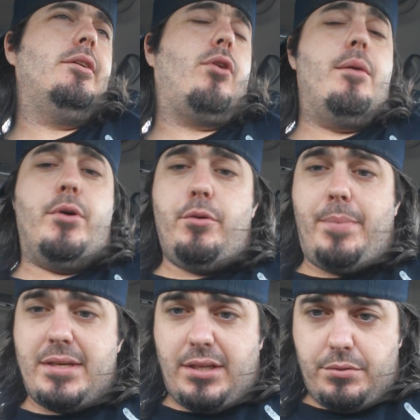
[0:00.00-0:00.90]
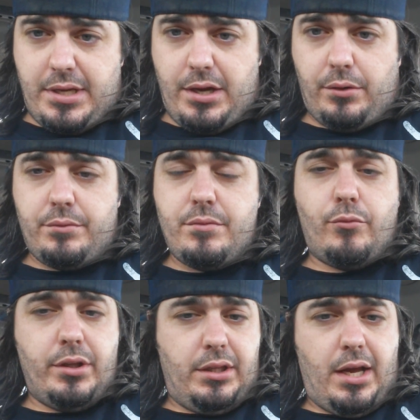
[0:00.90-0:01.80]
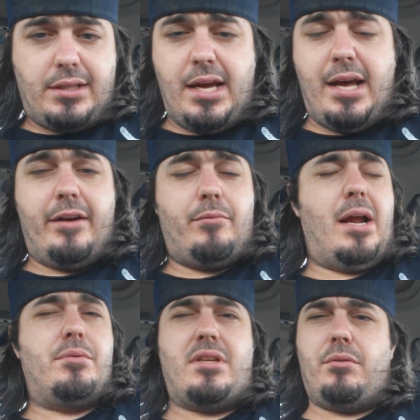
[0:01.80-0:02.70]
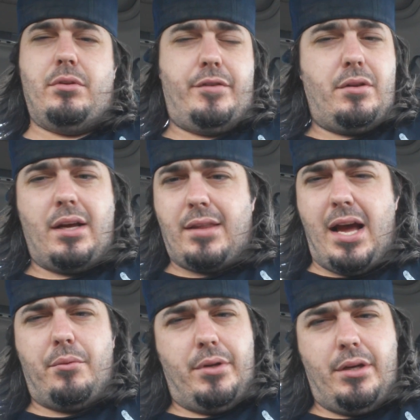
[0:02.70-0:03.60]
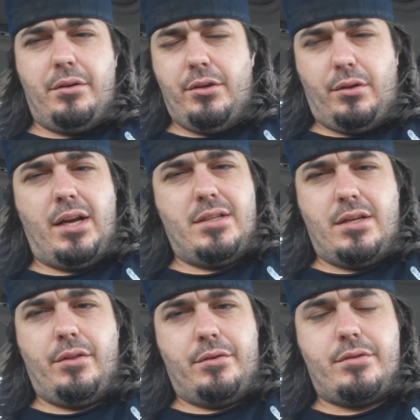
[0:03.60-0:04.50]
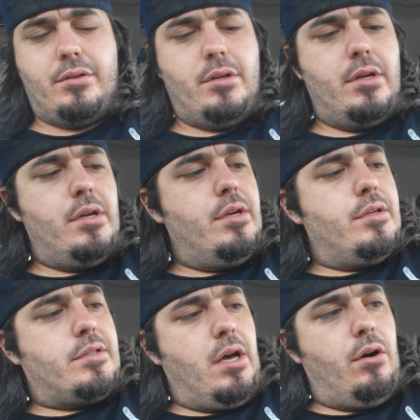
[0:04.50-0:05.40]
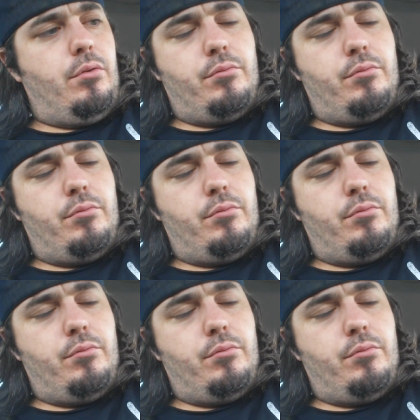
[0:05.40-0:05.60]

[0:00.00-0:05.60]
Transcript: Grand Budapest Hotel. Really liked that, and everybody was like, "Well, if you like that one, dude, you'll like his others." So